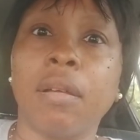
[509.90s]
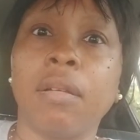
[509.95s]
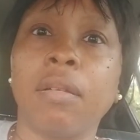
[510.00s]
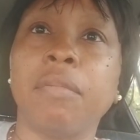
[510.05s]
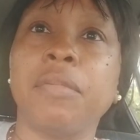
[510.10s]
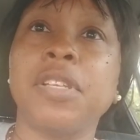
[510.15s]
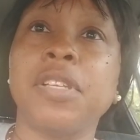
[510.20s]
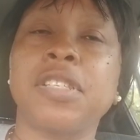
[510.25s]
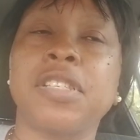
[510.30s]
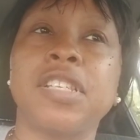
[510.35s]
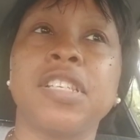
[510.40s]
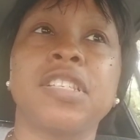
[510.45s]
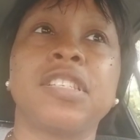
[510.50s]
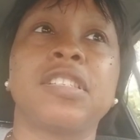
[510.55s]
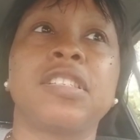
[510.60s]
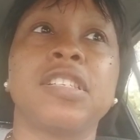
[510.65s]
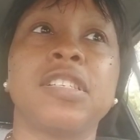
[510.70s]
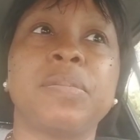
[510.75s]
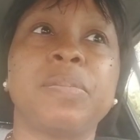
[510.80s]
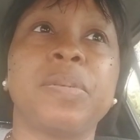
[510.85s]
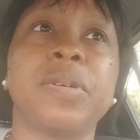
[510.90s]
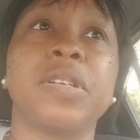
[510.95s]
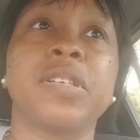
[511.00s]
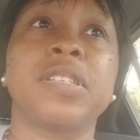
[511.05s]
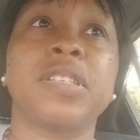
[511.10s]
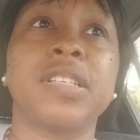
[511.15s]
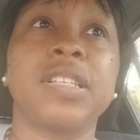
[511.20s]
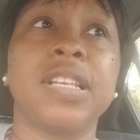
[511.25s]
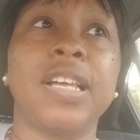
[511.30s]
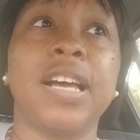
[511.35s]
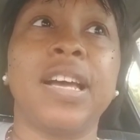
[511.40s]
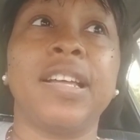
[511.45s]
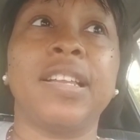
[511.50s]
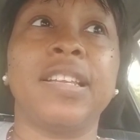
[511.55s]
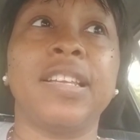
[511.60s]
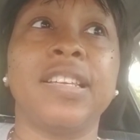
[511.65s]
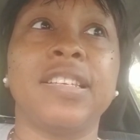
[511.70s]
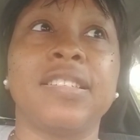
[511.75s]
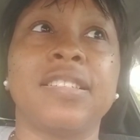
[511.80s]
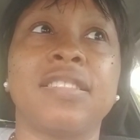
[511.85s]
this person that
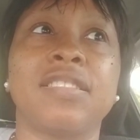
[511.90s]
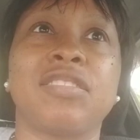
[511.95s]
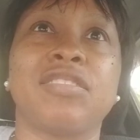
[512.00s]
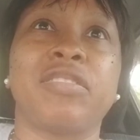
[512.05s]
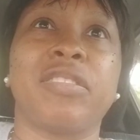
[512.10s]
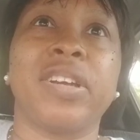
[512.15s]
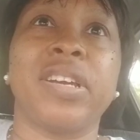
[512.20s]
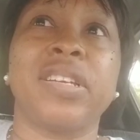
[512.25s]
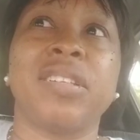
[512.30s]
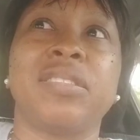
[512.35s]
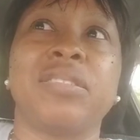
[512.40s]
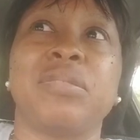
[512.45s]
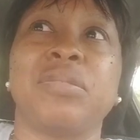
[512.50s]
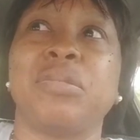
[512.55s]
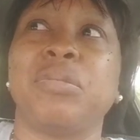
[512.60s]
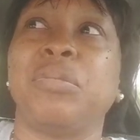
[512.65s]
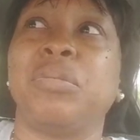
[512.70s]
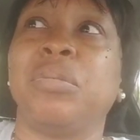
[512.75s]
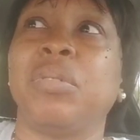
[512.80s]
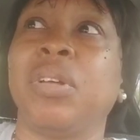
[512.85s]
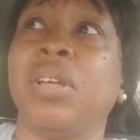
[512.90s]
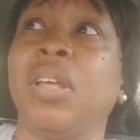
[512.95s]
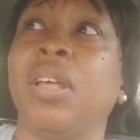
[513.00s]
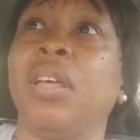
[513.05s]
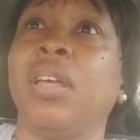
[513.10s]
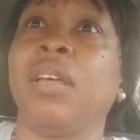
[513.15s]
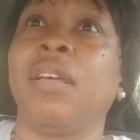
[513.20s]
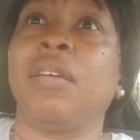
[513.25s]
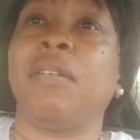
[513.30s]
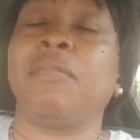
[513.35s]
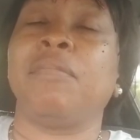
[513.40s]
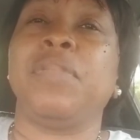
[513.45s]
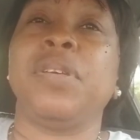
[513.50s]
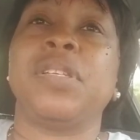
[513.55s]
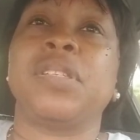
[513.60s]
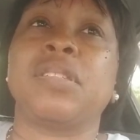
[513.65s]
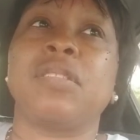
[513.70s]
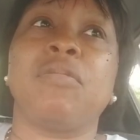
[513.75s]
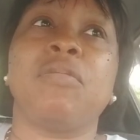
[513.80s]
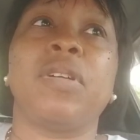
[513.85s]
is trying to be
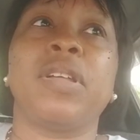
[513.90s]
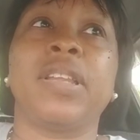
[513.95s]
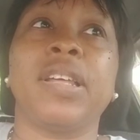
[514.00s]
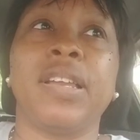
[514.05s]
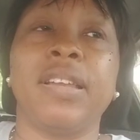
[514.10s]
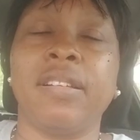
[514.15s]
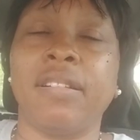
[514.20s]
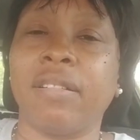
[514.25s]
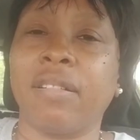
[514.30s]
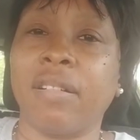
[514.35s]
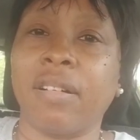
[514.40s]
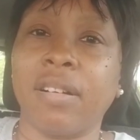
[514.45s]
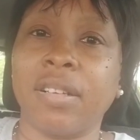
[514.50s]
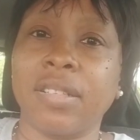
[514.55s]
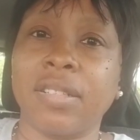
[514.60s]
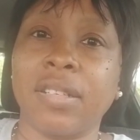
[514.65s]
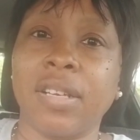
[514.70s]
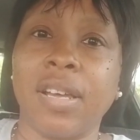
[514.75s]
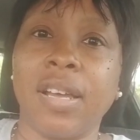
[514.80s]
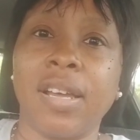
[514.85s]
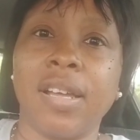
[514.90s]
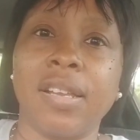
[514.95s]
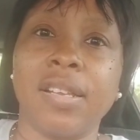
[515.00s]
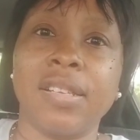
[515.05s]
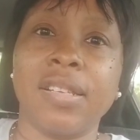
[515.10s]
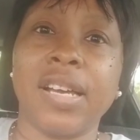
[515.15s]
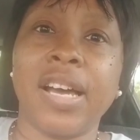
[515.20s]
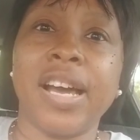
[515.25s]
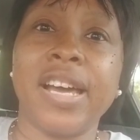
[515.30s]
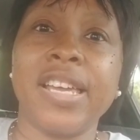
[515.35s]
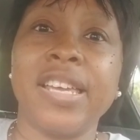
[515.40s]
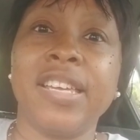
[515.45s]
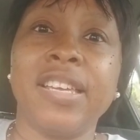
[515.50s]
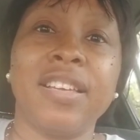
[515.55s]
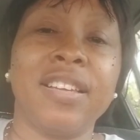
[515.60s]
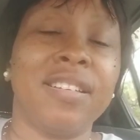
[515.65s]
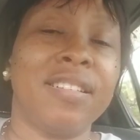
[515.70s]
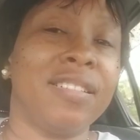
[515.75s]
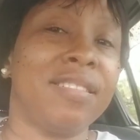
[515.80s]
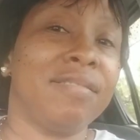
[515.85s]
someone that they're not. And
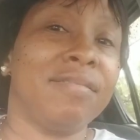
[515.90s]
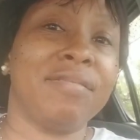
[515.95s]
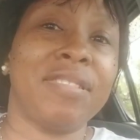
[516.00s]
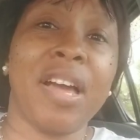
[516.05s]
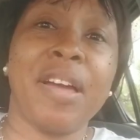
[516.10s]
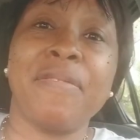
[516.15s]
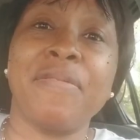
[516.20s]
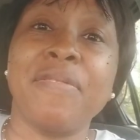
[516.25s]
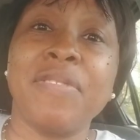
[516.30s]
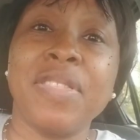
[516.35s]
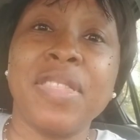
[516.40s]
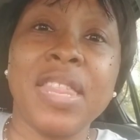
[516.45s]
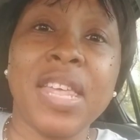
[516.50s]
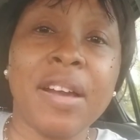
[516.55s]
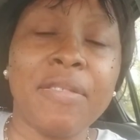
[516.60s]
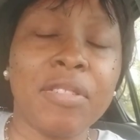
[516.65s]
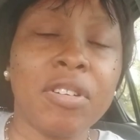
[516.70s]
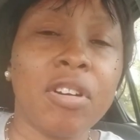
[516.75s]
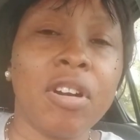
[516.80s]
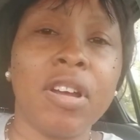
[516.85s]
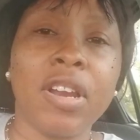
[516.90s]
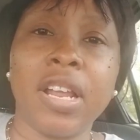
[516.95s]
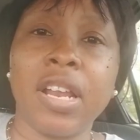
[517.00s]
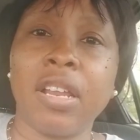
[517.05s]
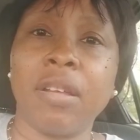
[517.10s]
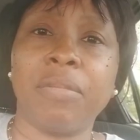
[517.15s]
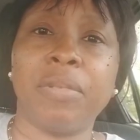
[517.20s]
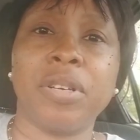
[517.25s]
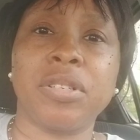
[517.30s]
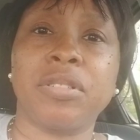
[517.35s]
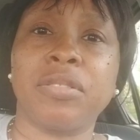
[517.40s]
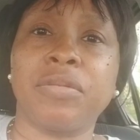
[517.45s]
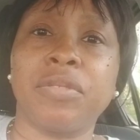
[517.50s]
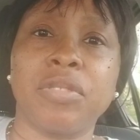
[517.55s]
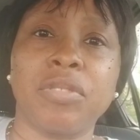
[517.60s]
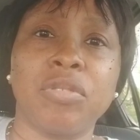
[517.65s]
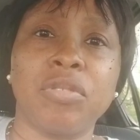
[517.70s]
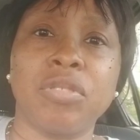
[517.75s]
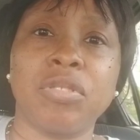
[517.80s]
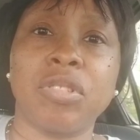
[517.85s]
I've never gotten that impression
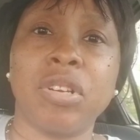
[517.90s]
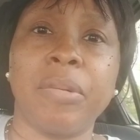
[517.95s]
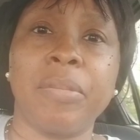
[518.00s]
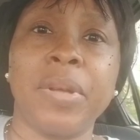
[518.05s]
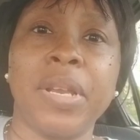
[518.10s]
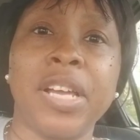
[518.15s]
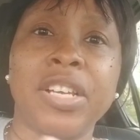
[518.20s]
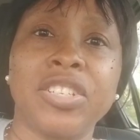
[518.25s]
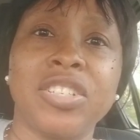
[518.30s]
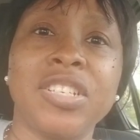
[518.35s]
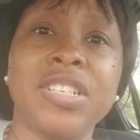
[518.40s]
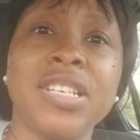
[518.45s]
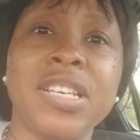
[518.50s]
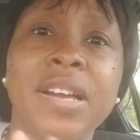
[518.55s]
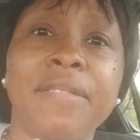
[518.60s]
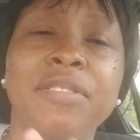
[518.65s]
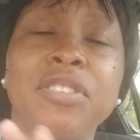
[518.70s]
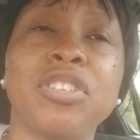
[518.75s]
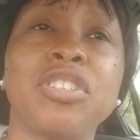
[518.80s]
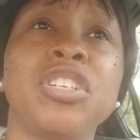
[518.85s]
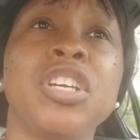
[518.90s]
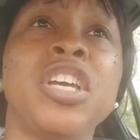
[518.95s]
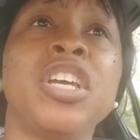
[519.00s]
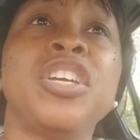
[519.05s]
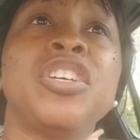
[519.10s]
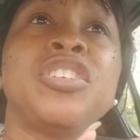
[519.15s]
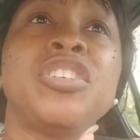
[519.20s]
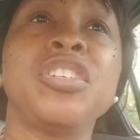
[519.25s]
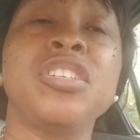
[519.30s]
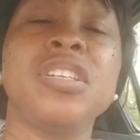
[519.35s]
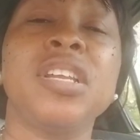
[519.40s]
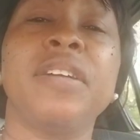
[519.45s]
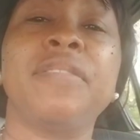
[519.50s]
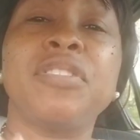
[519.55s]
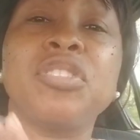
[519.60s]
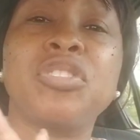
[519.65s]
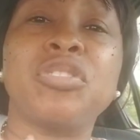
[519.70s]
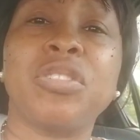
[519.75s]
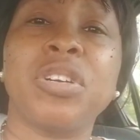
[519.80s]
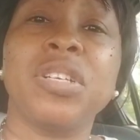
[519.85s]
from Coach Stormy that she
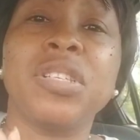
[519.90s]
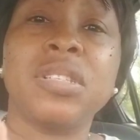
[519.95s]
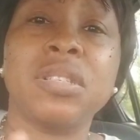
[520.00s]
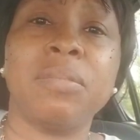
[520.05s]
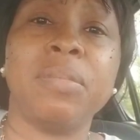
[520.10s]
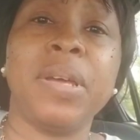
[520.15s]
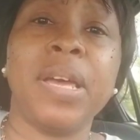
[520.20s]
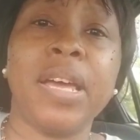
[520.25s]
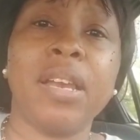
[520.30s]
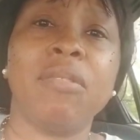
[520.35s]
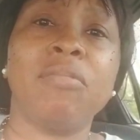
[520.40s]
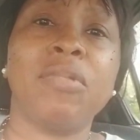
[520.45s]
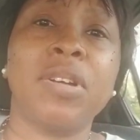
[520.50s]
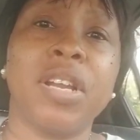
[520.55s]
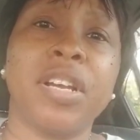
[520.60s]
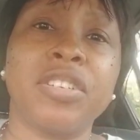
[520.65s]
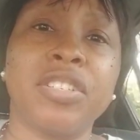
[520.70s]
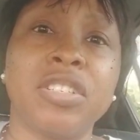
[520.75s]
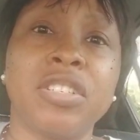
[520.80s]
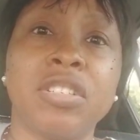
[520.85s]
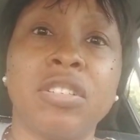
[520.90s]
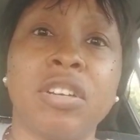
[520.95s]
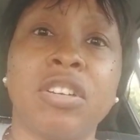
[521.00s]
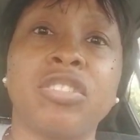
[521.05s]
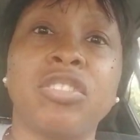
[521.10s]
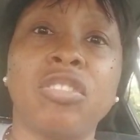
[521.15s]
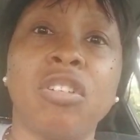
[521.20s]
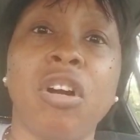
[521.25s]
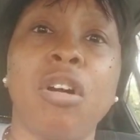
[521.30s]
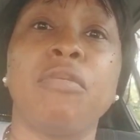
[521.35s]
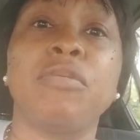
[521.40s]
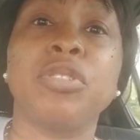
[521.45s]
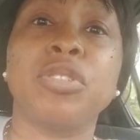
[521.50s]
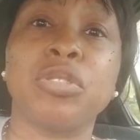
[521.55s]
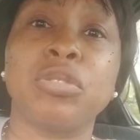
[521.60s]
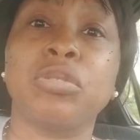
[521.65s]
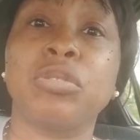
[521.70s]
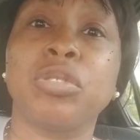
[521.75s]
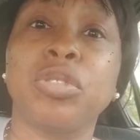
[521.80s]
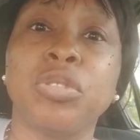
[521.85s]
never tries to be anyone that she's not. She always
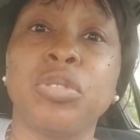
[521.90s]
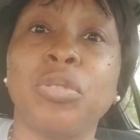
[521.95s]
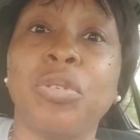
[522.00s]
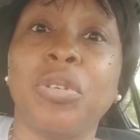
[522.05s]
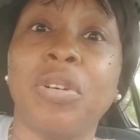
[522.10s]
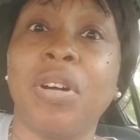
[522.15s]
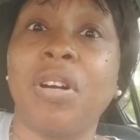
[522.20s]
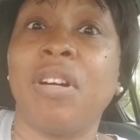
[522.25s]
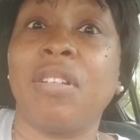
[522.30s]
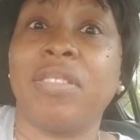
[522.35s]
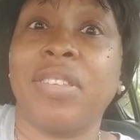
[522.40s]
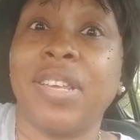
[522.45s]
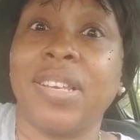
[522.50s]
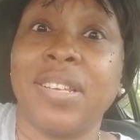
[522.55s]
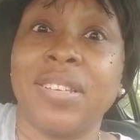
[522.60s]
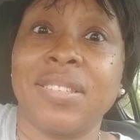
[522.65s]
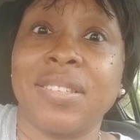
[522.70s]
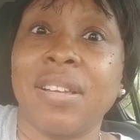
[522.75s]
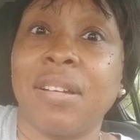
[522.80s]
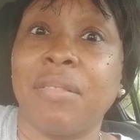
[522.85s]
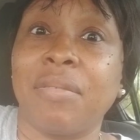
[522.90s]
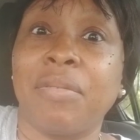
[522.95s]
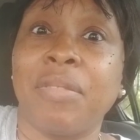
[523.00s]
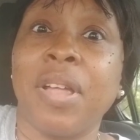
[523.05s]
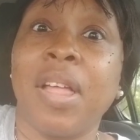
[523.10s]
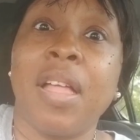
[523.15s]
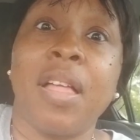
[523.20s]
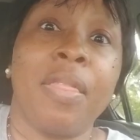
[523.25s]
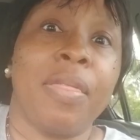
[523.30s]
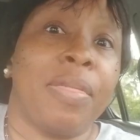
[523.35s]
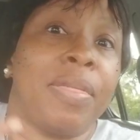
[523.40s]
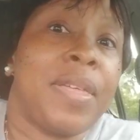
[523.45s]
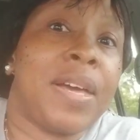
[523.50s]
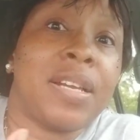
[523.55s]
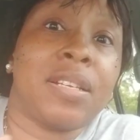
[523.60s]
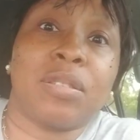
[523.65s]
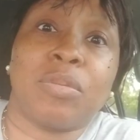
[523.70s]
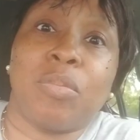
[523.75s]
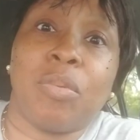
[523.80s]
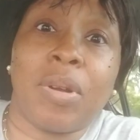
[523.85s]
shows you her authentic self.
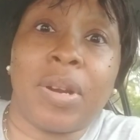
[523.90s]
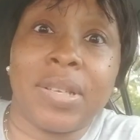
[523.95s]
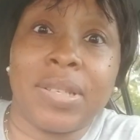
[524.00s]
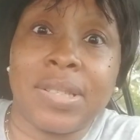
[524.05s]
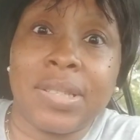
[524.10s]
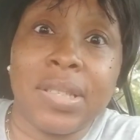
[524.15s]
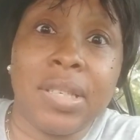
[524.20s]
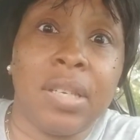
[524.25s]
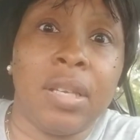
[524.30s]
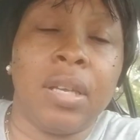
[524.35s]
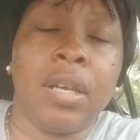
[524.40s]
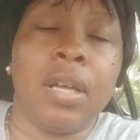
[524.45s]
That is what I see.